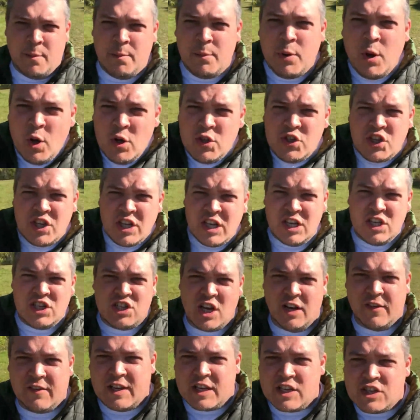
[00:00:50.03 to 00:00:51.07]
pushing and
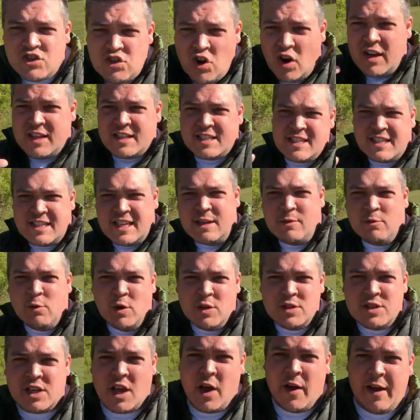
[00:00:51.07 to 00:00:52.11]
shoving, trying to see
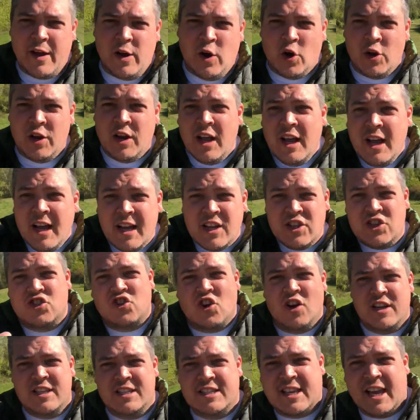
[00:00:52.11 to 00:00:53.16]
what's going on and
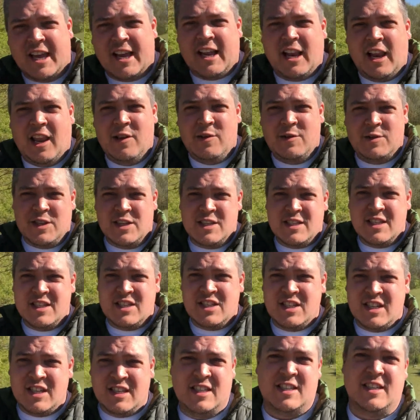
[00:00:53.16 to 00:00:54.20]
trying to get closer to
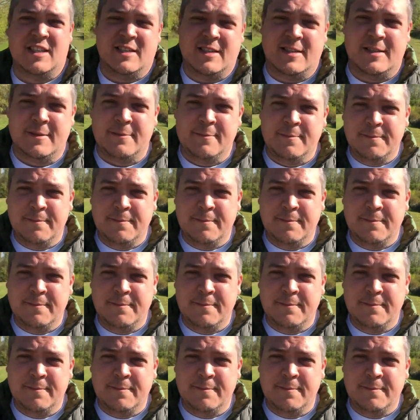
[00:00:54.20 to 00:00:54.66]
Jesus.